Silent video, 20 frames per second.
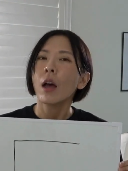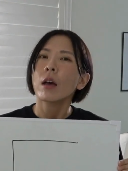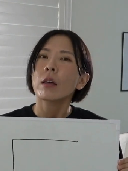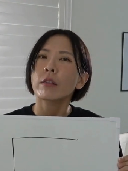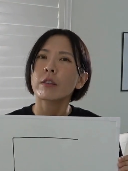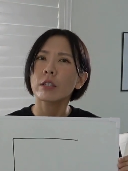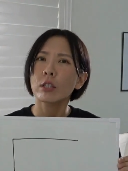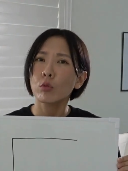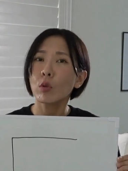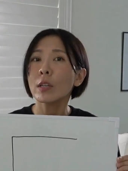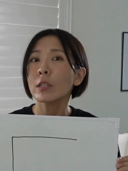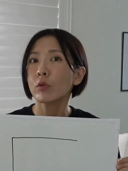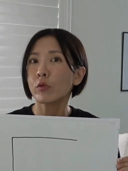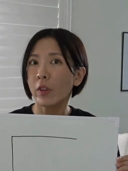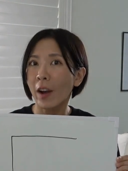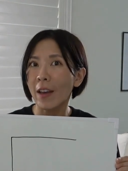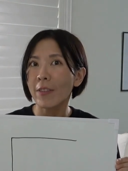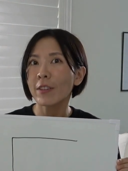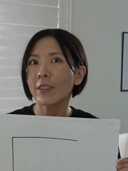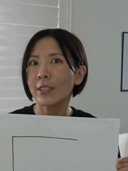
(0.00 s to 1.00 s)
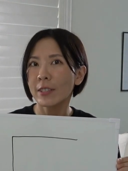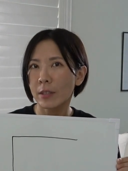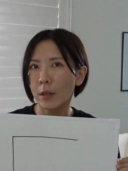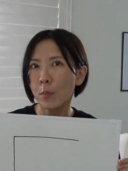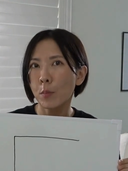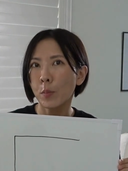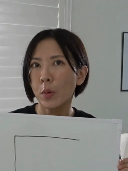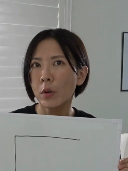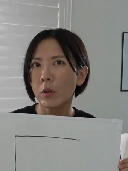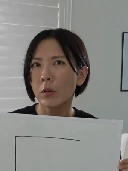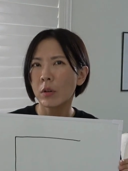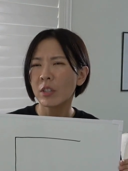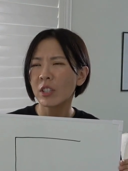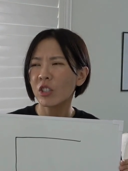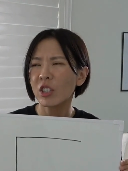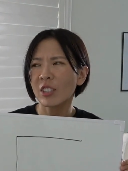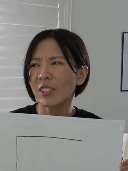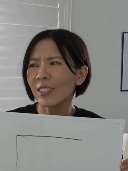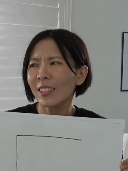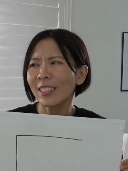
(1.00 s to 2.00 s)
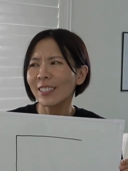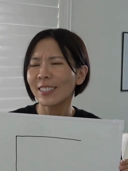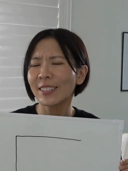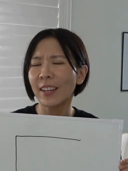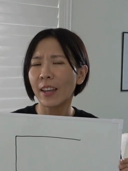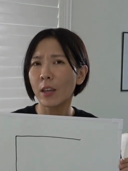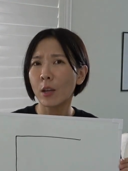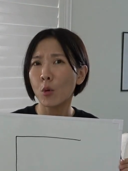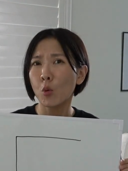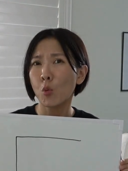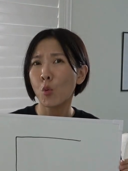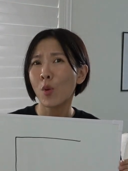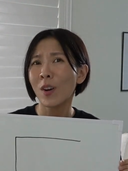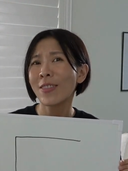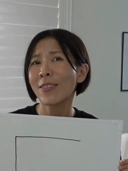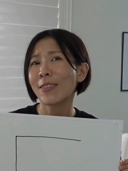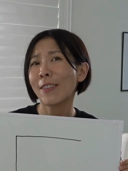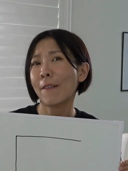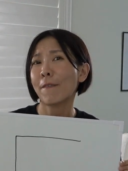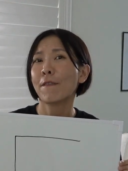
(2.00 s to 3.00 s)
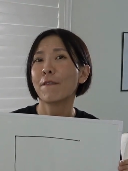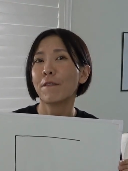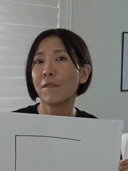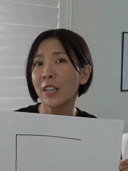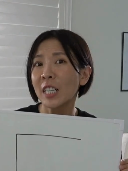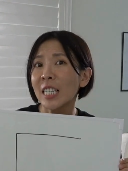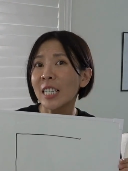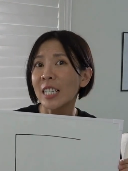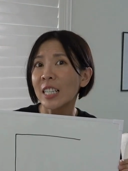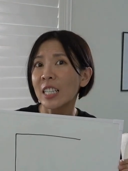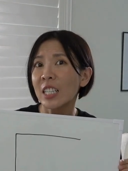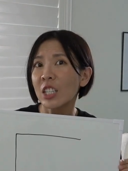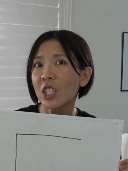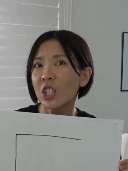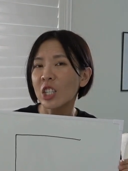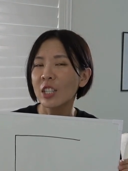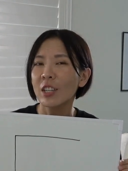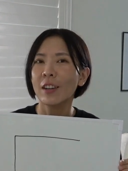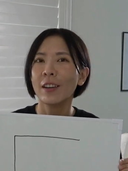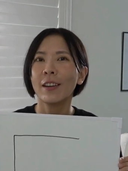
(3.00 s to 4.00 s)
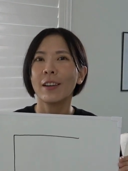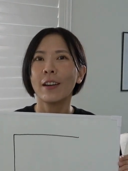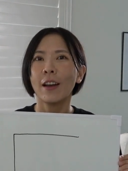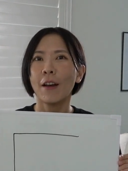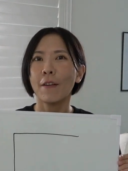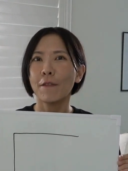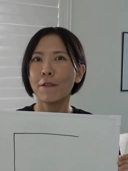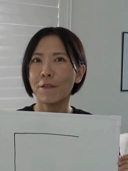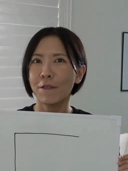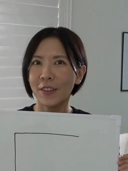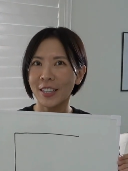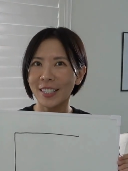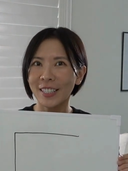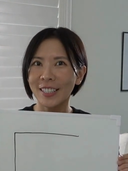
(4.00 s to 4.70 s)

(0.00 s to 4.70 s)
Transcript: This one is rather simple. It's just like saying, what the fudge? F.